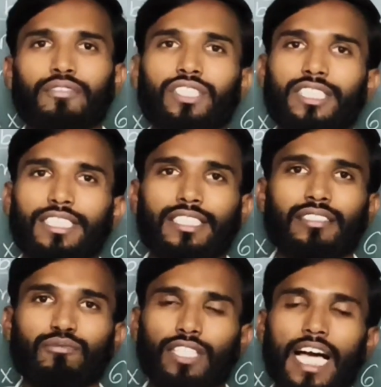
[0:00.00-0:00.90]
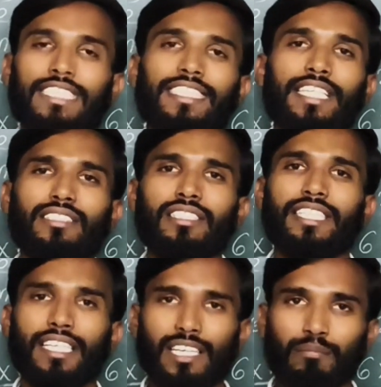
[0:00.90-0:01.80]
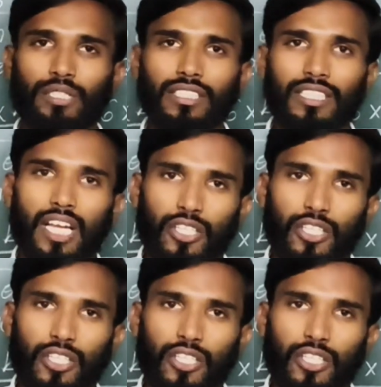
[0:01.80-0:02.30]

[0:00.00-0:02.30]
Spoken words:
which is in class 10, real numbers.